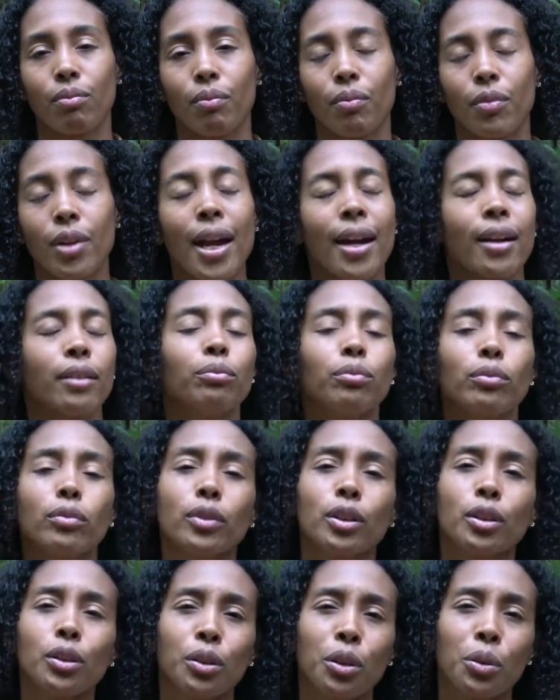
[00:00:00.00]
yeah,
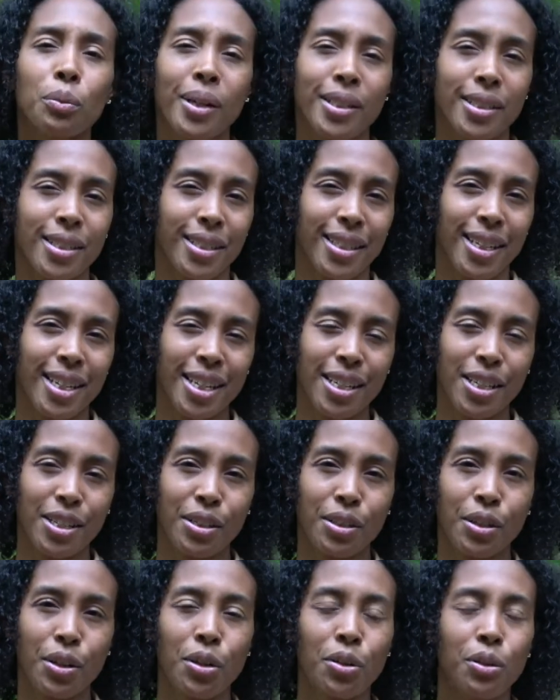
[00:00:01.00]
you might say,
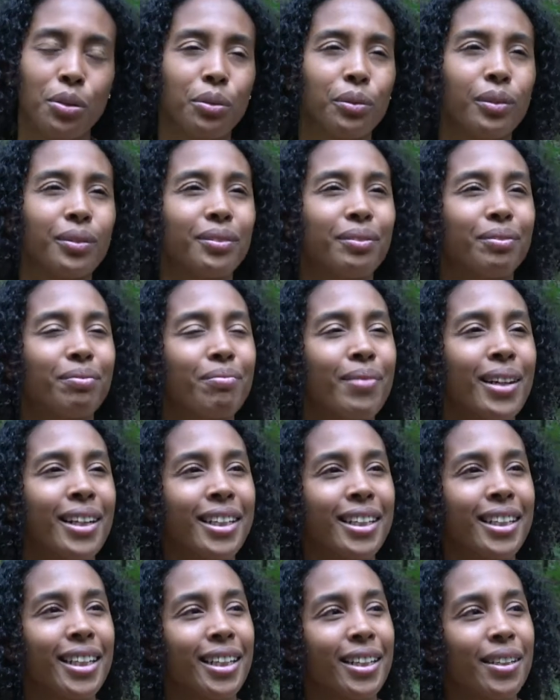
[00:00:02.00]
you know,
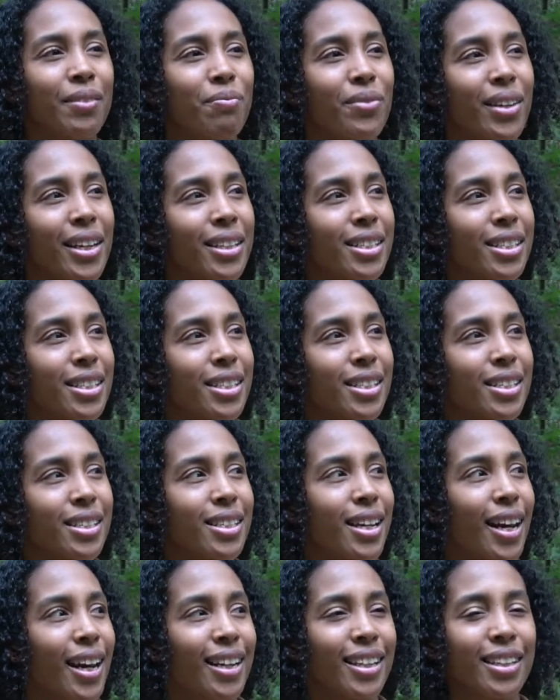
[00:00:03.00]
Melody, it's
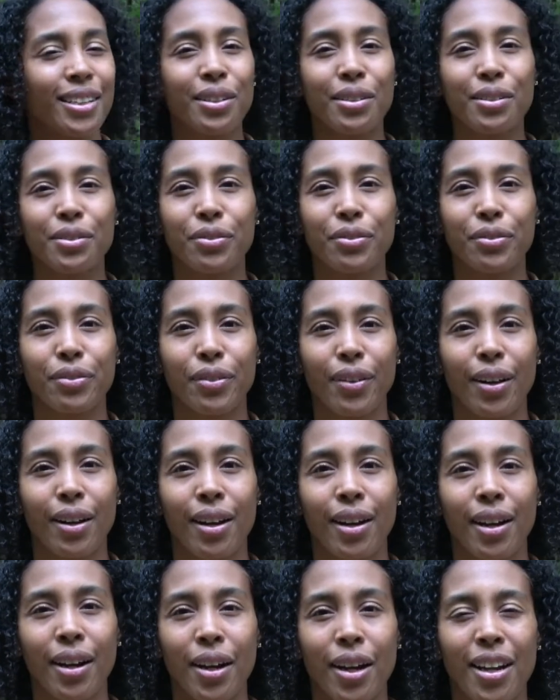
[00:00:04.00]
kind of
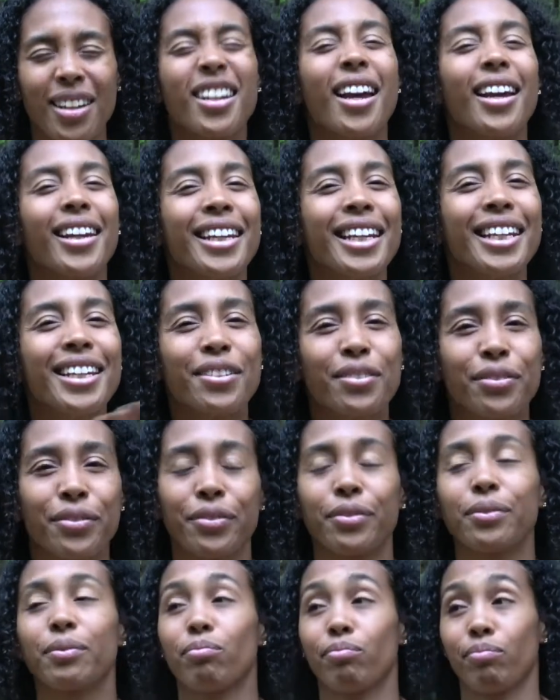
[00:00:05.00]
naive.
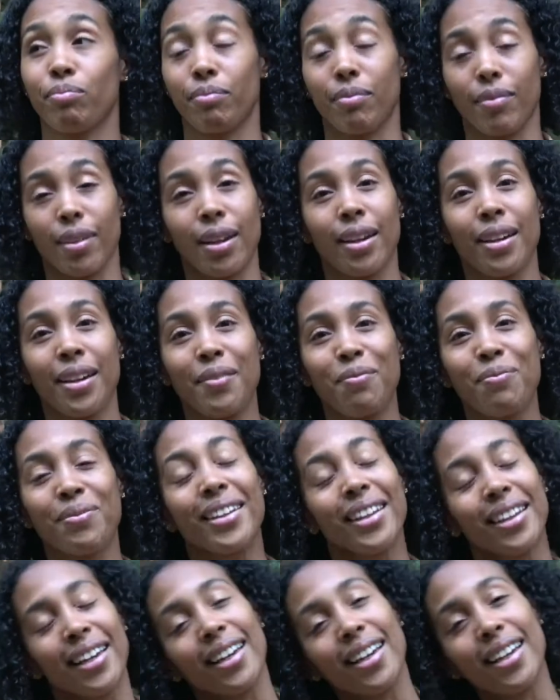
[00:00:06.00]

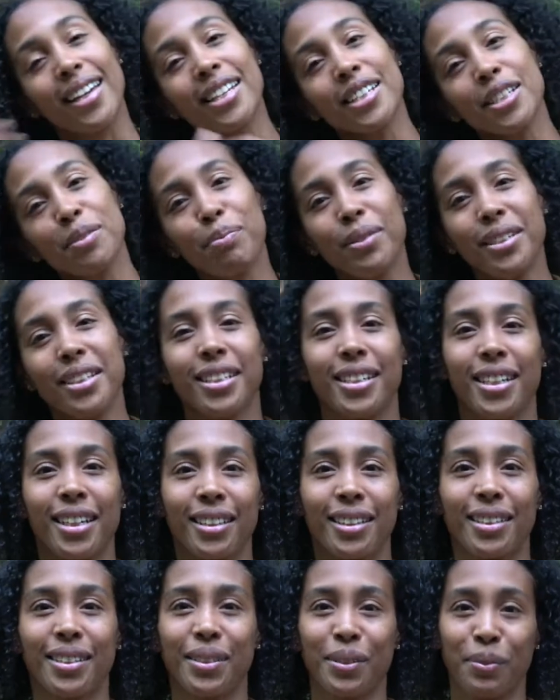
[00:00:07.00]
It's been said
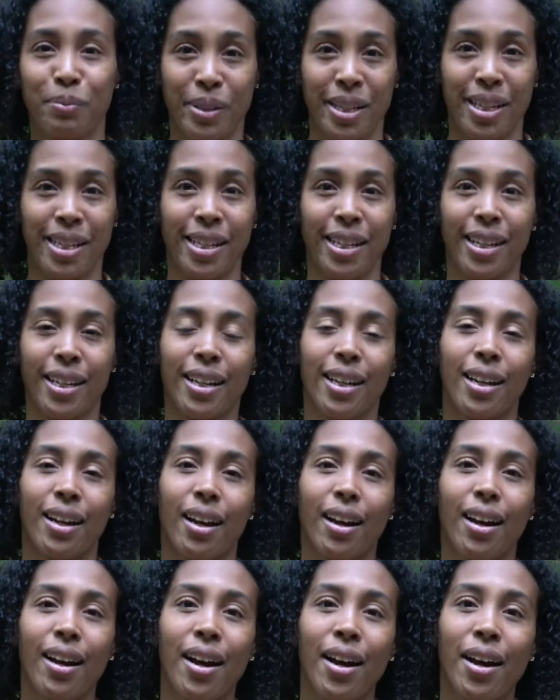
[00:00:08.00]
to me
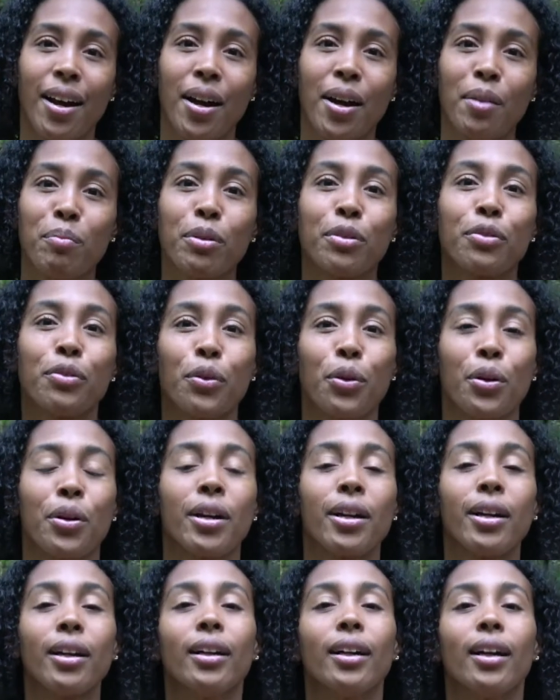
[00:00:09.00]
before,